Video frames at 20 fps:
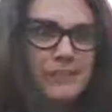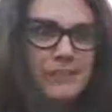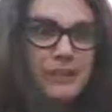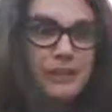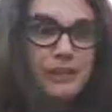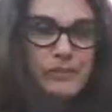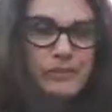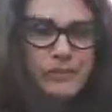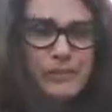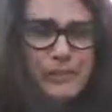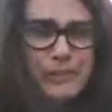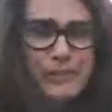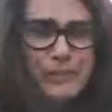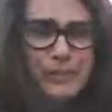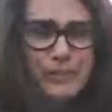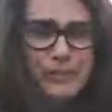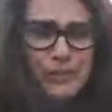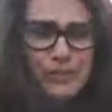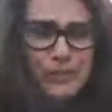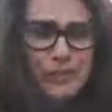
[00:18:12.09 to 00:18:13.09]
But
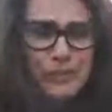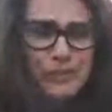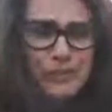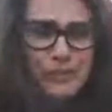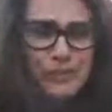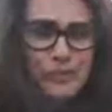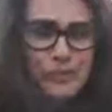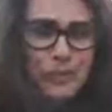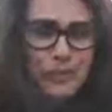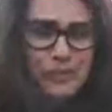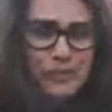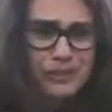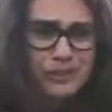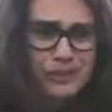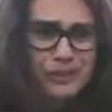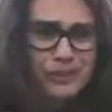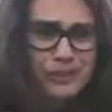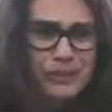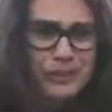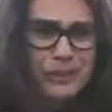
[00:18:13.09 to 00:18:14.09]
unfortunately,
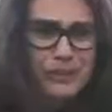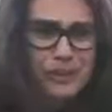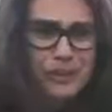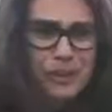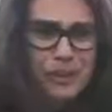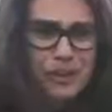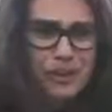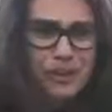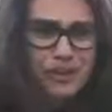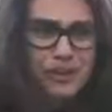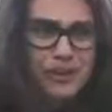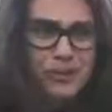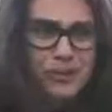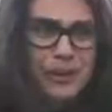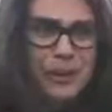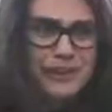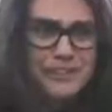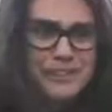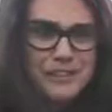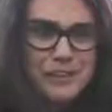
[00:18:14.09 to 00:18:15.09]
we don't all
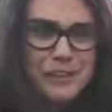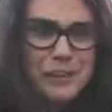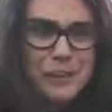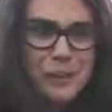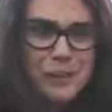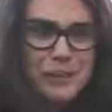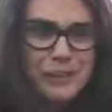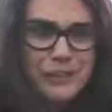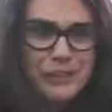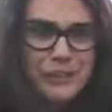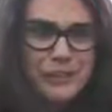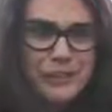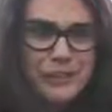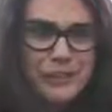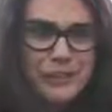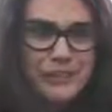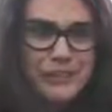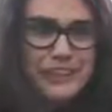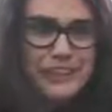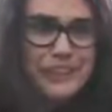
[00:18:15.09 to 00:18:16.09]
practice what we
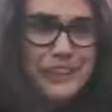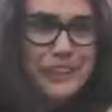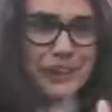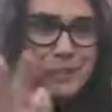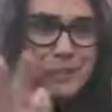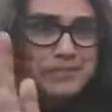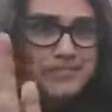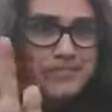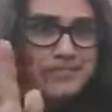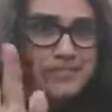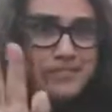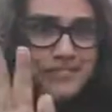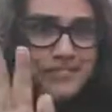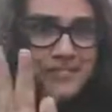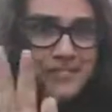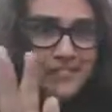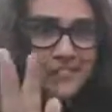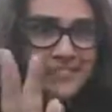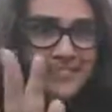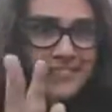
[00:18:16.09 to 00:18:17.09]
preach. And I'm as
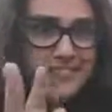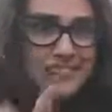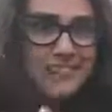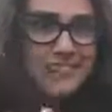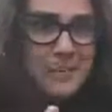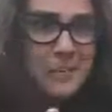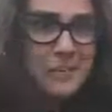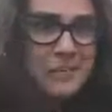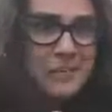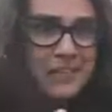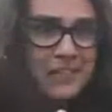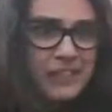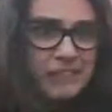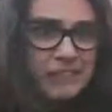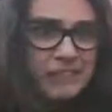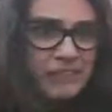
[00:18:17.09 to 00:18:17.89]
guilty as anybody.